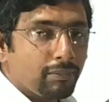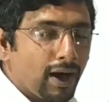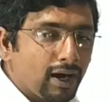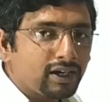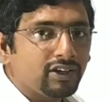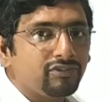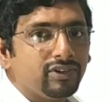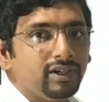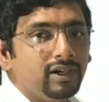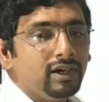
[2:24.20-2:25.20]
part of
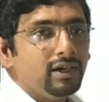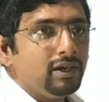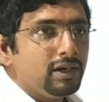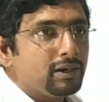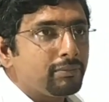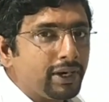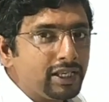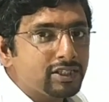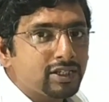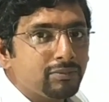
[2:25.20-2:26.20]
a
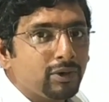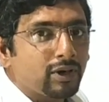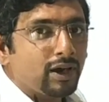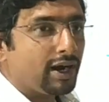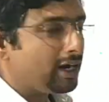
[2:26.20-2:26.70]
brainstem or a